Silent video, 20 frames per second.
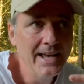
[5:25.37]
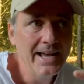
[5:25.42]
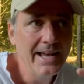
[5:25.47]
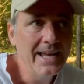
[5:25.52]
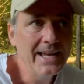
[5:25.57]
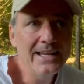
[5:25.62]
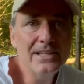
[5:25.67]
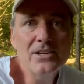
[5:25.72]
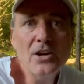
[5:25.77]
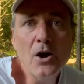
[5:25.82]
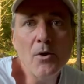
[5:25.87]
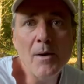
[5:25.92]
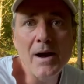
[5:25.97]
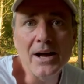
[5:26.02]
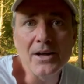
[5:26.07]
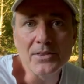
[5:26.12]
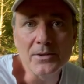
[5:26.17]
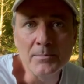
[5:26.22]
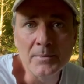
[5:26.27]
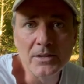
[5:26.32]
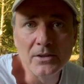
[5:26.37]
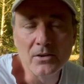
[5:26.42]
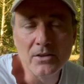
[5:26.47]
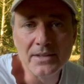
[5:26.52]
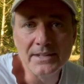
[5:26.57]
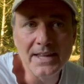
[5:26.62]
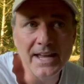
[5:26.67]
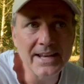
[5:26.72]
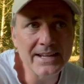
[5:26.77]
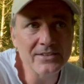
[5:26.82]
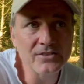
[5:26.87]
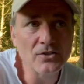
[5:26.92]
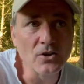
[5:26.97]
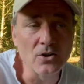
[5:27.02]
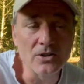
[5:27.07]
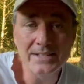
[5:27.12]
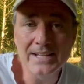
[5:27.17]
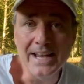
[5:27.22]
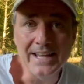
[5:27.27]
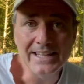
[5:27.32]
He'd go out in the middle of the day and
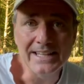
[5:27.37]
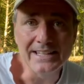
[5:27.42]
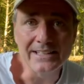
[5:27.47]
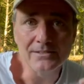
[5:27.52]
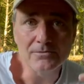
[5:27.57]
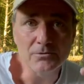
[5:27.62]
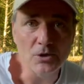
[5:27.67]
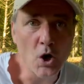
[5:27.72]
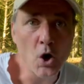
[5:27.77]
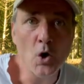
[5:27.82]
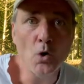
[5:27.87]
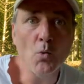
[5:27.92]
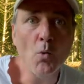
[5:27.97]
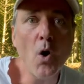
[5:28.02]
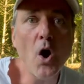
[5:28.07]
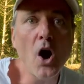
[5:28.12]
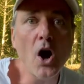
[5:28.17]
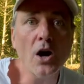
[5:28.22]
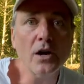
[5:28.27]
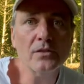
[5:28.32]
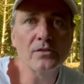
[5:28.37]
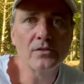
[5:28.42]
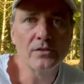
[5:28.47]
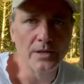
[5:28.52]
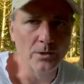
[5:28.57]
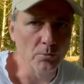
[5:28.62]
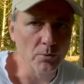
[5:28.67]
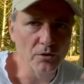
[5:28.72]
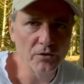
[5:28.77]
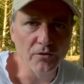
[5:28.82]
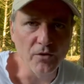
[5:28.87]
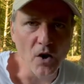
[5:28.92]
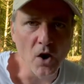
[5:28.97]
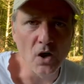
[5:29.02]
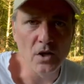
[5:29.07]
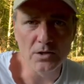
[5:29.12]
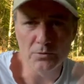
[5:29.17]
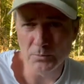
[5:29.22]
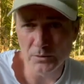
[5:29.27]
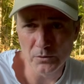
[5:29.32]
start taking long walks. It was
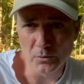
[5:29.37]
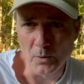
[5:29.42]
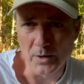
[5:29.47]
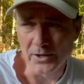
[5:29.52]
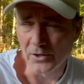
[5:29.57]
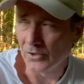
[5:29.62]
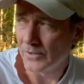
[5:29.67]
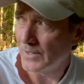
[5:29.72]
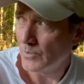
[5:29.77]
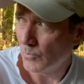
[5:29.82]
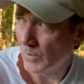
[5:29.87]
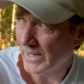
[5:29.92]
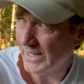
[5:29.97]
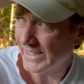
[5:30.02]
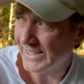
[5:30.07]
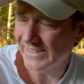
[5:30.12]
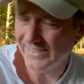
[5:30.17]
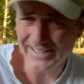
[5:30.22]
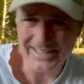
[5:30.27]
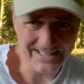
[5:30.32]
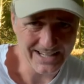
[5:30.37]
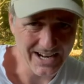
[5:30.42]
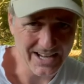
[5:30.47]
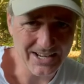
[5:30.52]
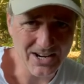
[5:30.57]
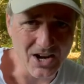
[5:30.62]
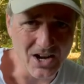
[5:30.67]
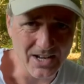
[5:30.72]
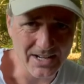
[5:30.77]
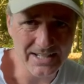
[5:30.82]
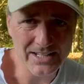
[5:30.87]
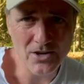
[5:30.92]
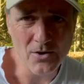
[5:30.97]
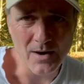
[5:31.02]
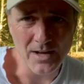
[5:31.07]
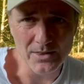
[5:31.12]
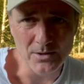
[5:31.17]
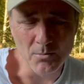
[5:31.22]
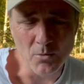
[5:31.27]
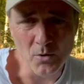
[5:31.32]
fall, it was winter, and then when it, it got hot, he'd go
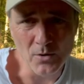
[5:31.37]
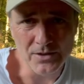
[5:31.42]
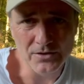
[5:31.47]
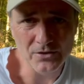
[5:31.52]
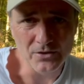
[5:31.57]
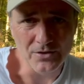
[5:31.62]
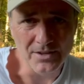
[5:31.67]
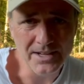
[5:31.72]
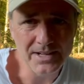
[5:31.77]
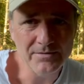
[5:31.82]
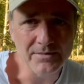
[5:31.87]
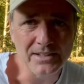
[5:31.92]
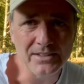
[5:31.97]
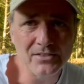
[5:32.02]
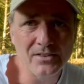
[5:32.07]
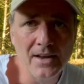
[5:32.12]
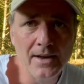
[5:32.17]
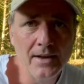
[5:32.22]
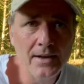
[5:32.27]
out in the mornings or the evenings.